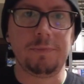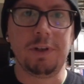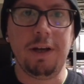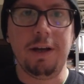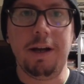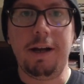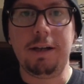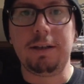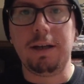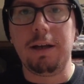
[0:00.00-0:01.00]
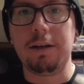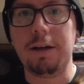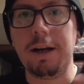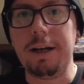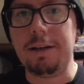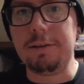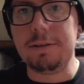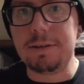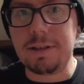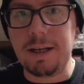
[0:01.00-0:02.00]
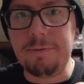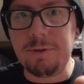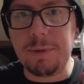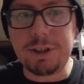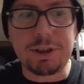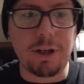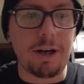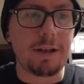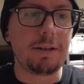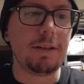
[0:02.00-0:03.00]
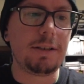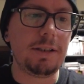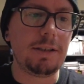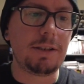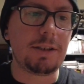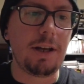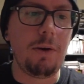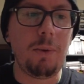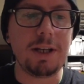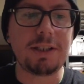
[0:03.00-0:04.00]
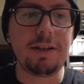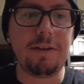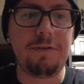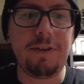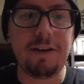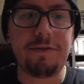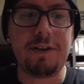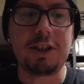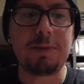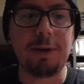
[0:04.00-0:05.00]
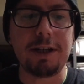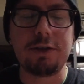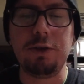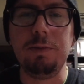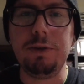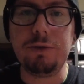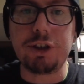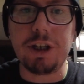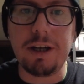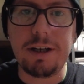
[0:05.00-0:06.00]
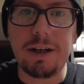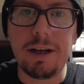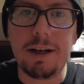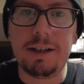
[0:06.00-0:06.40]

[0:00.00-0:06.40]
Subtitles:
Right, it's time for my shot. This is West of the 5th Espresso Moonshine.